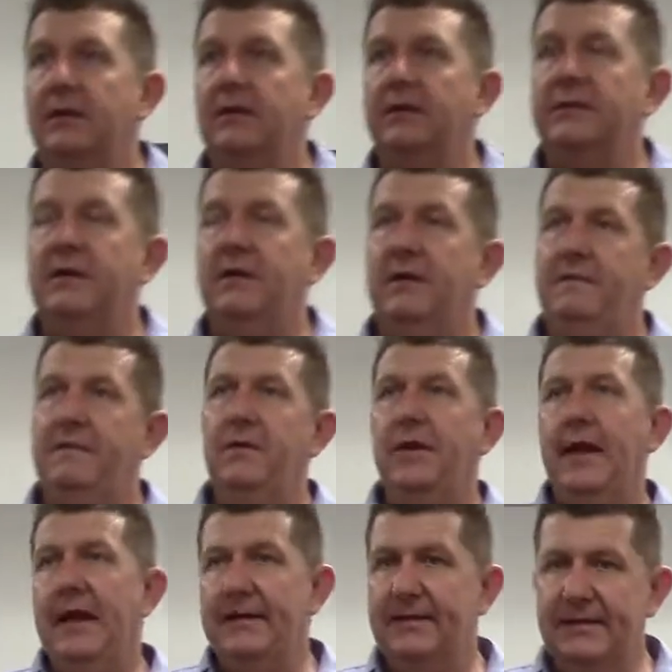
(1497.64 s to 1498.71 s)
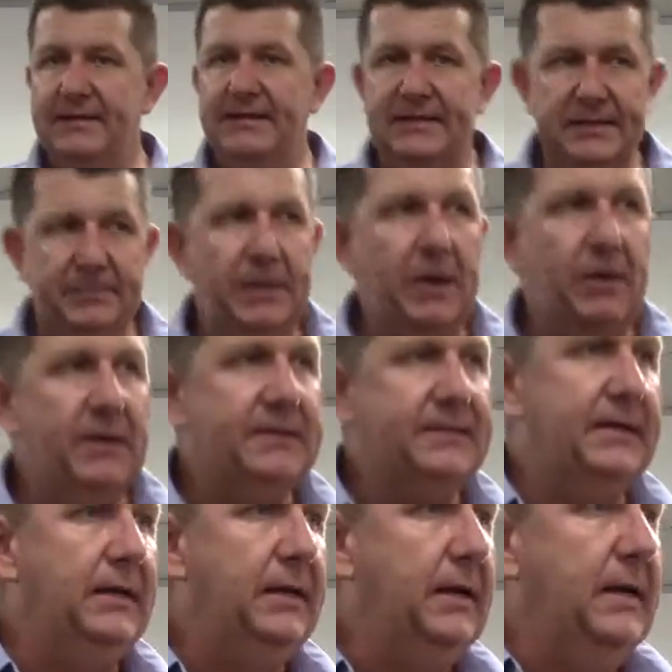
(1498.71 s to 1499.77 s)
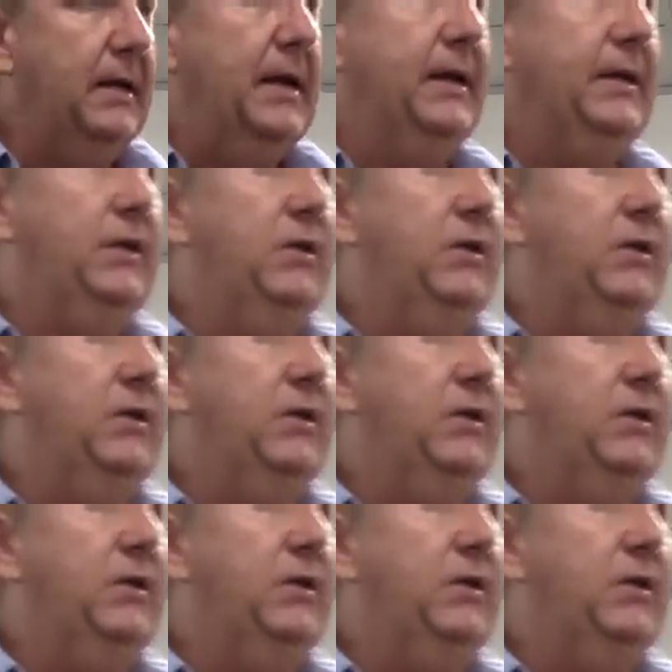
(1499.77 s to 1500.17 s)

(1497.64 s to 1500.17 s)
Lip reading: So if you had this experience and